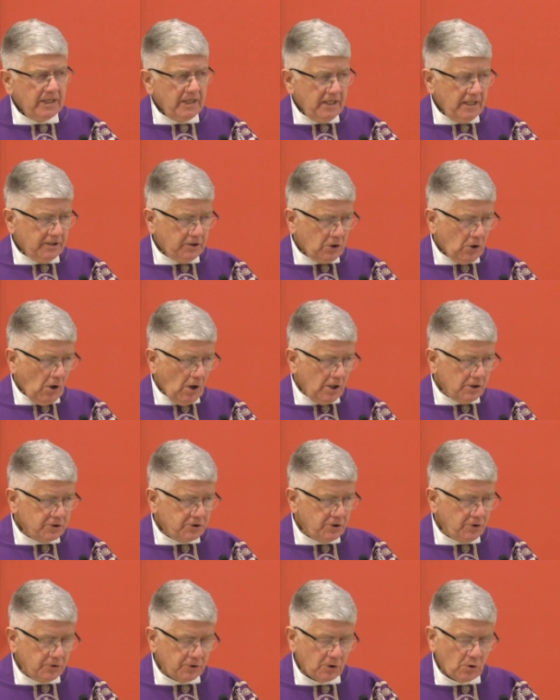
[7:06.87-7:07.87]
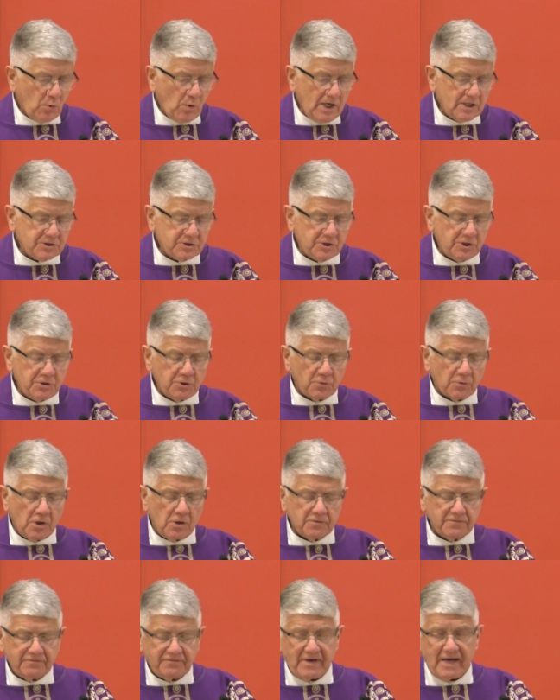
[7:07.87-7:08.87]
it caused you to question your
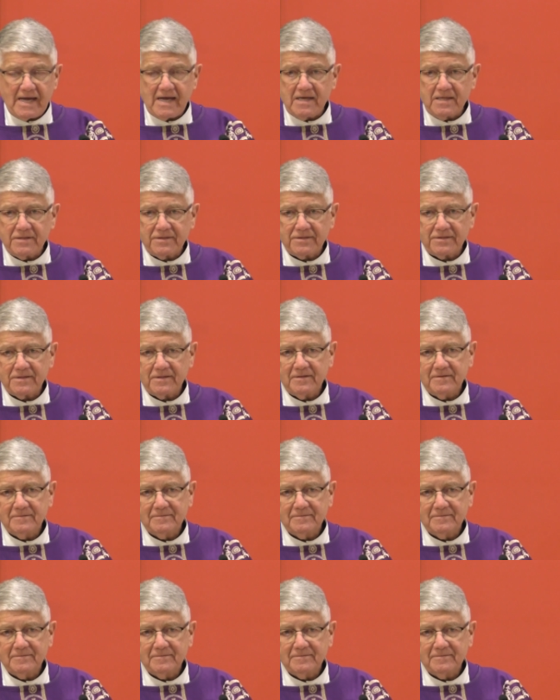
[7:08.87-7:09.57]
own faith,